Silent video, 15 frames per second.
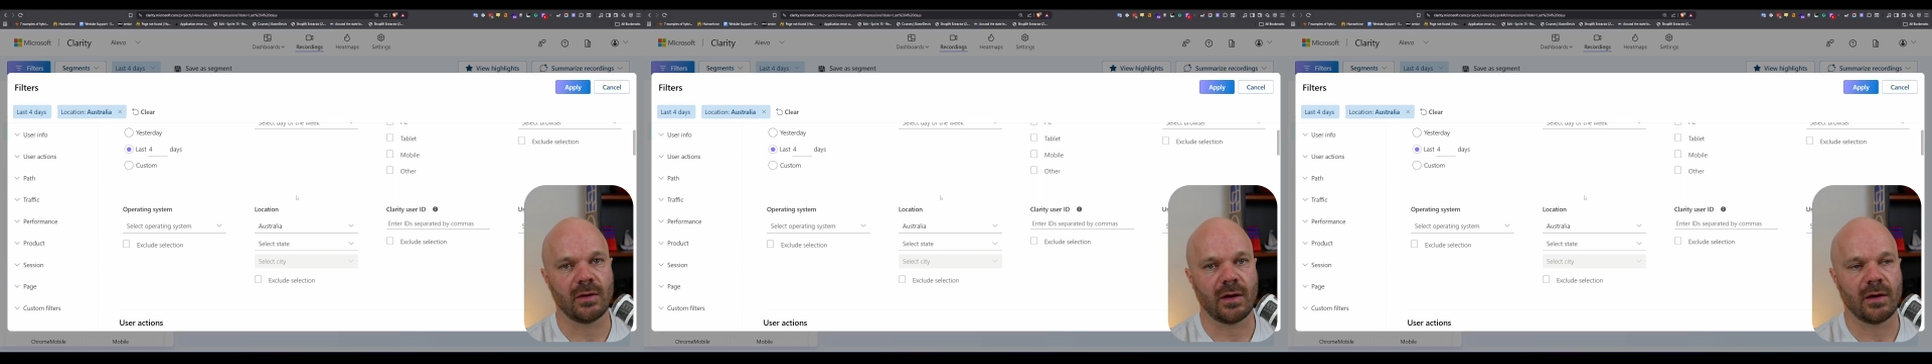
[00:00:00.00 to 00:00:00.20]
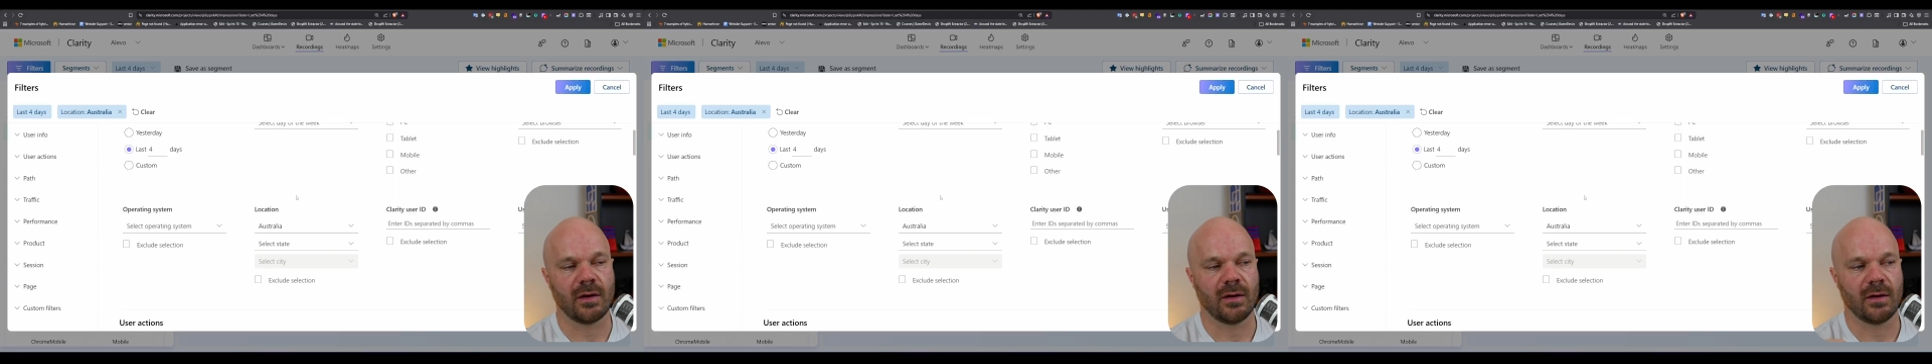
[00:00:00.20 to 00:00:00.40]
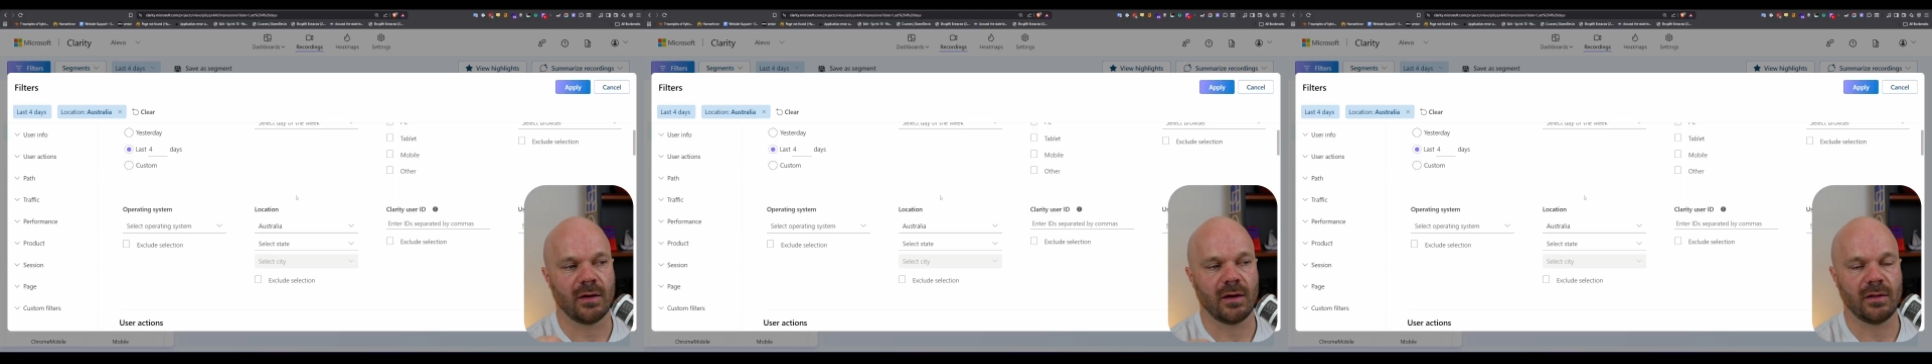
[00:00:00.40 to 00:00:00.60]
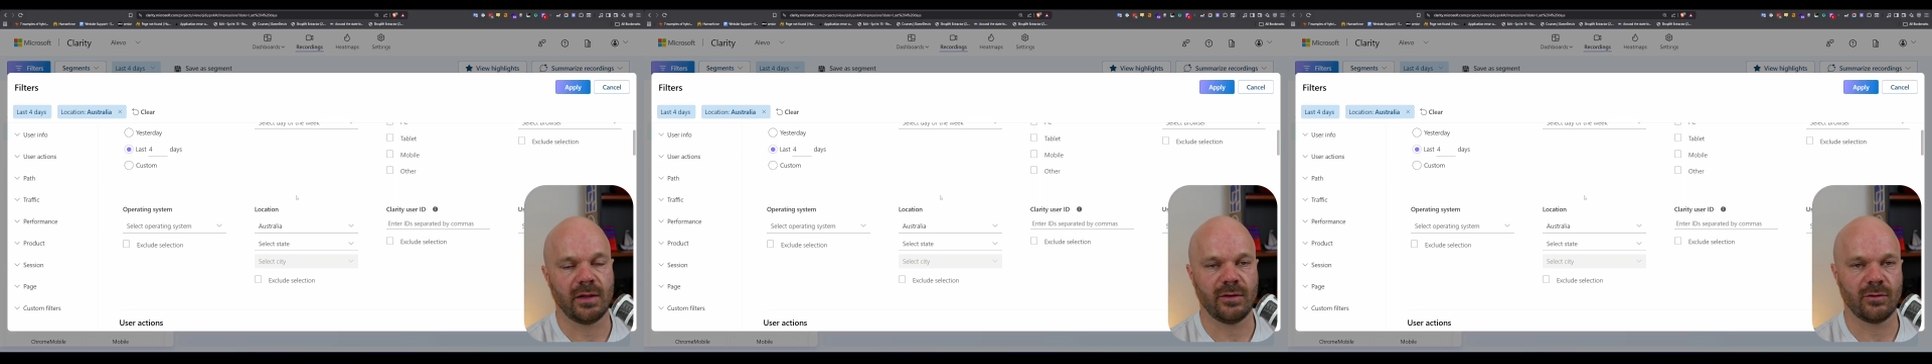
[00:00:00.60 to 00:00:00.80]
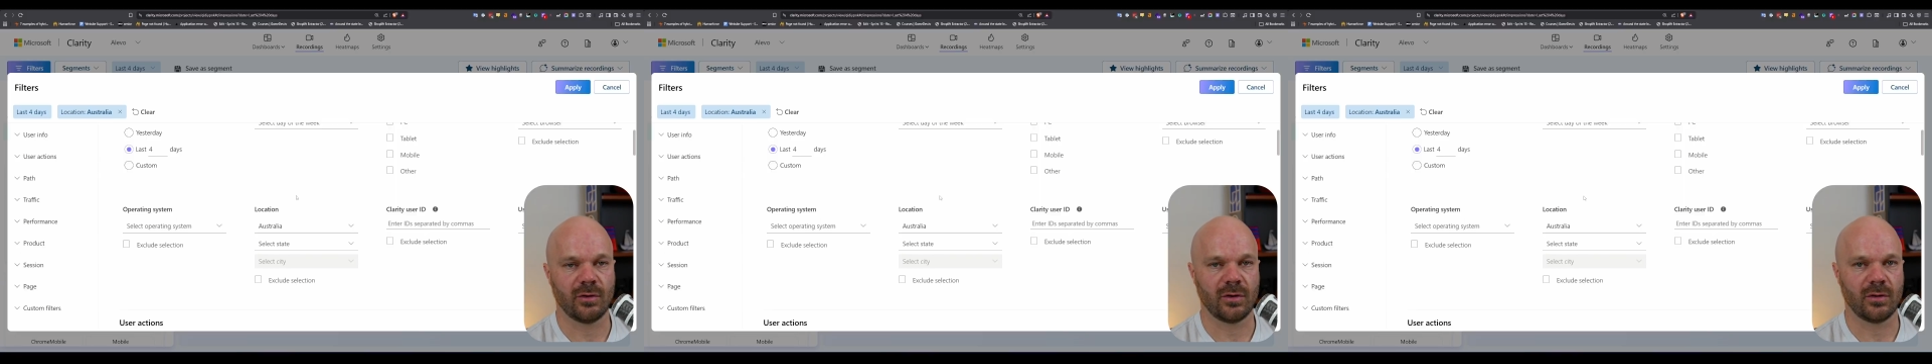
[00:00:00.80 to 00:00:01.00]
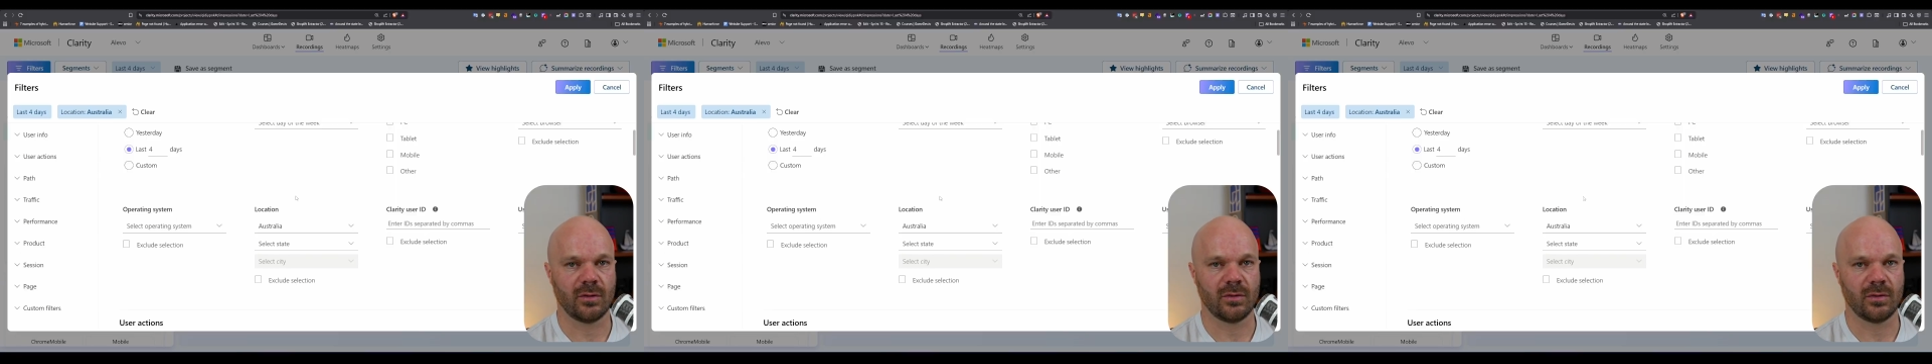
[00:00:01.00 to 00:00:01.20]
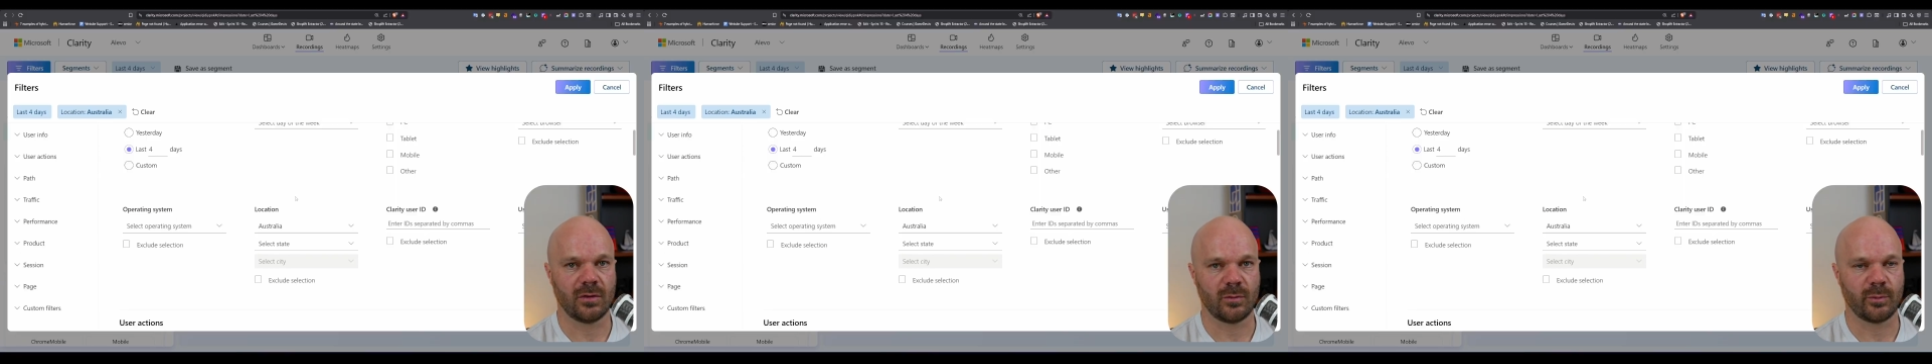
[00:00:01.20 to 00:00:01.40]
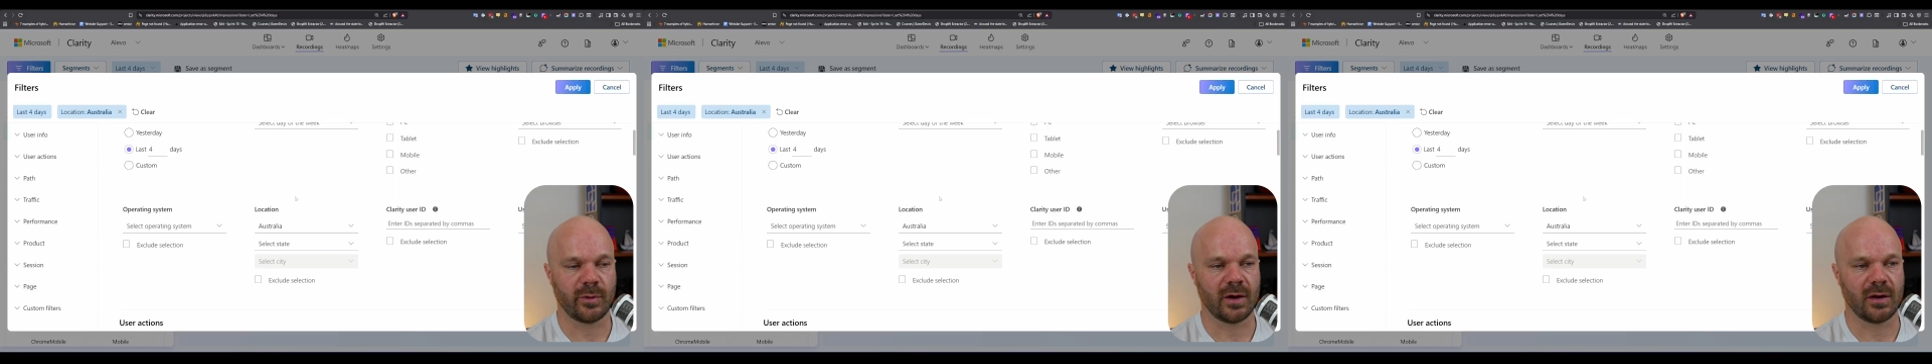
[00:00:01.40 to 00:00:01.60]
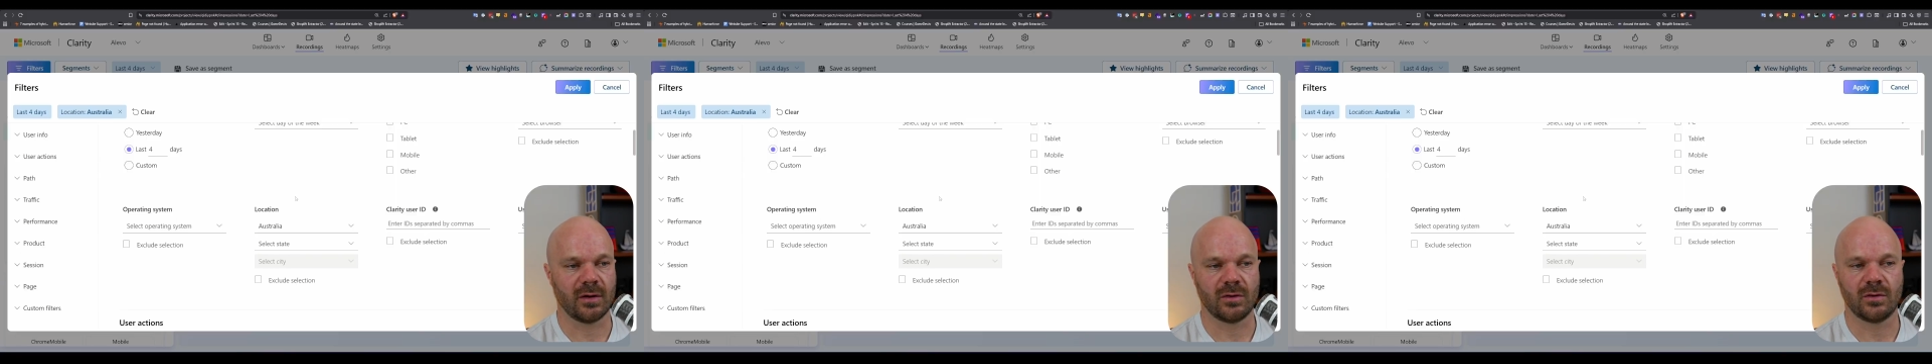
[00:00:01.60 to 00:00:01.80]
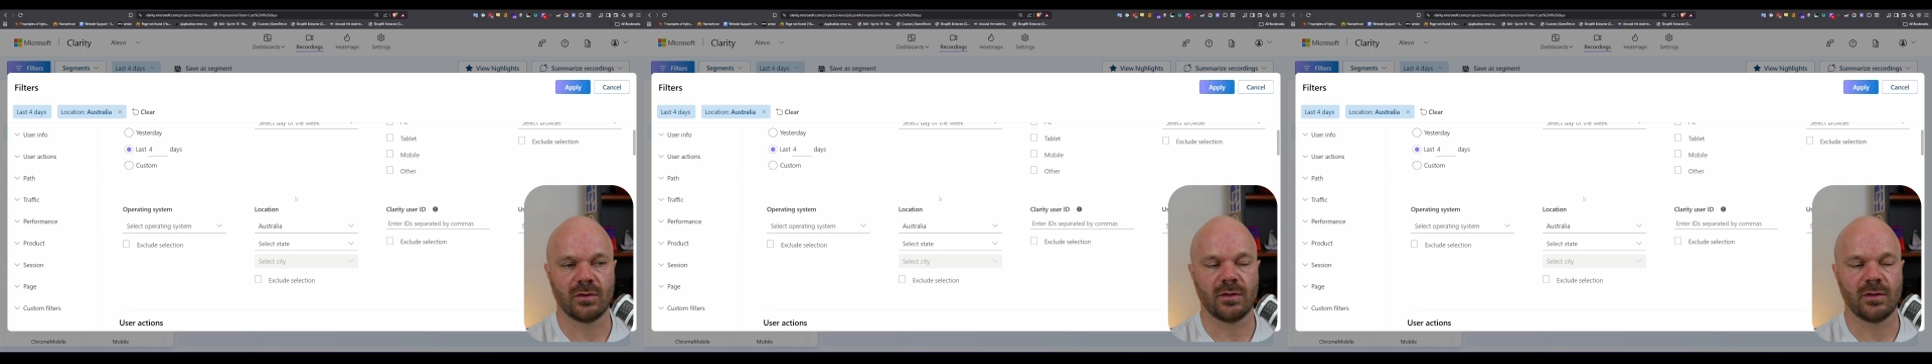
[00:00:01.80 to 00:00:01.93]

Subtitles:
Alivo, this brand,